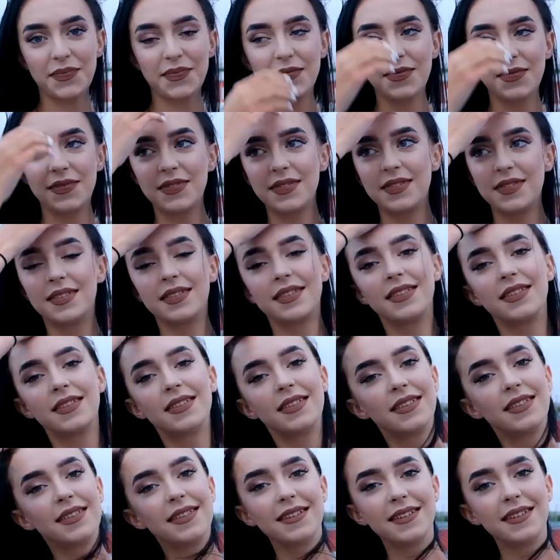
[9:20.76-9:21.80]

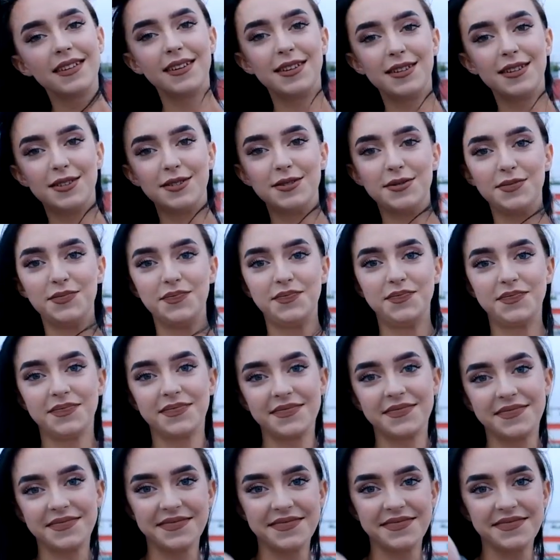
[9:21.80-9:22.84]

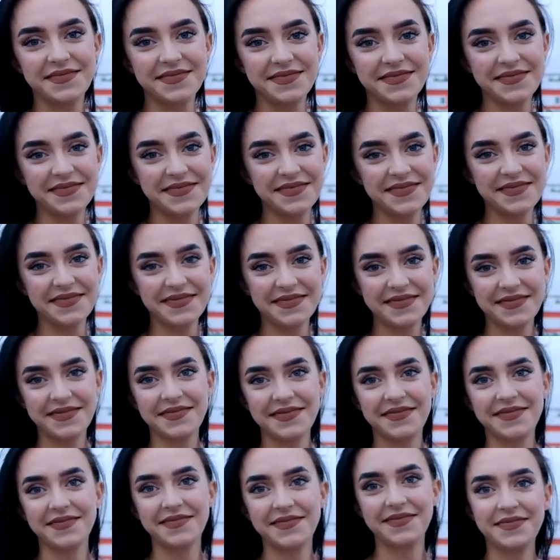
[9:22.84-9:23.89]

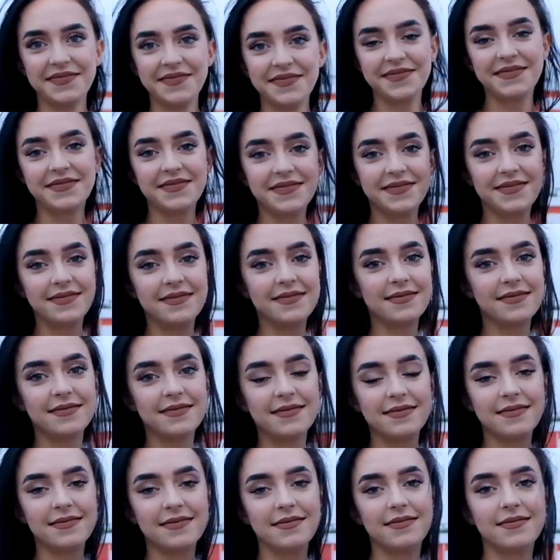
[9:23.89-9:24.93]

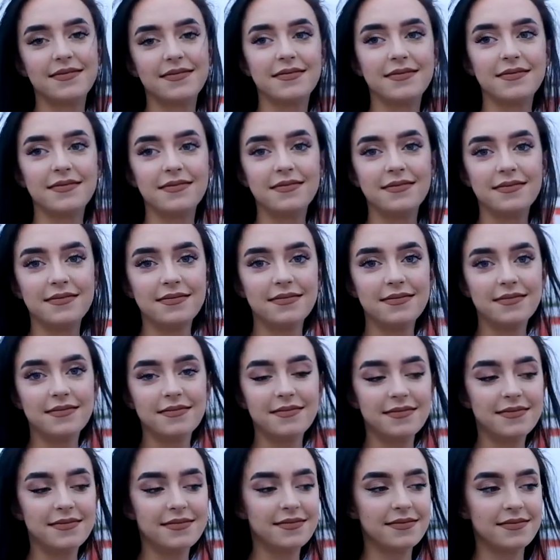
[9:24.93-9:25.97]

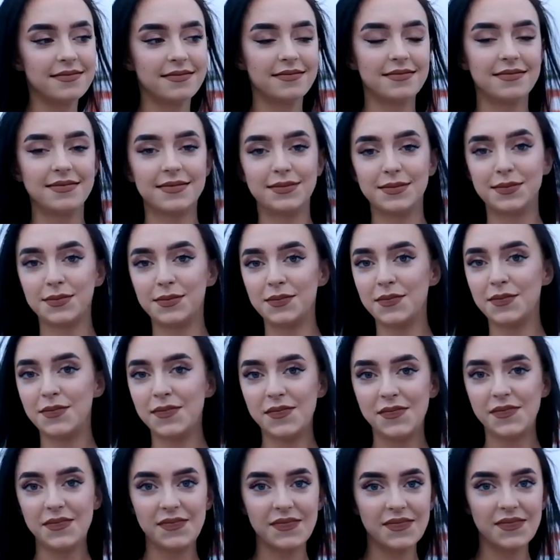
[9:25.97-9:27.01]

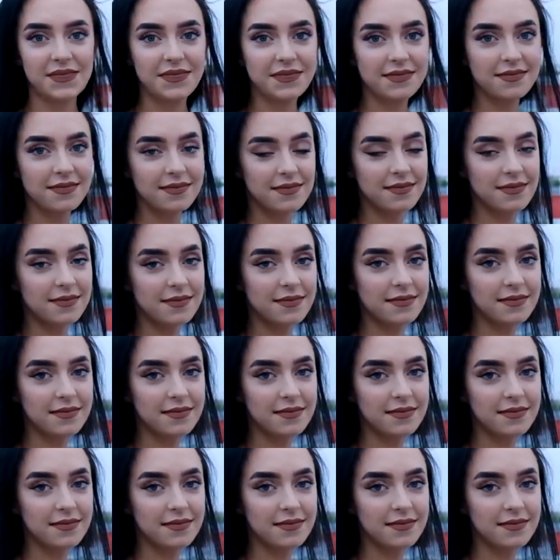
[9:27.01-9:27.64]
No words are spoken by the person on screen.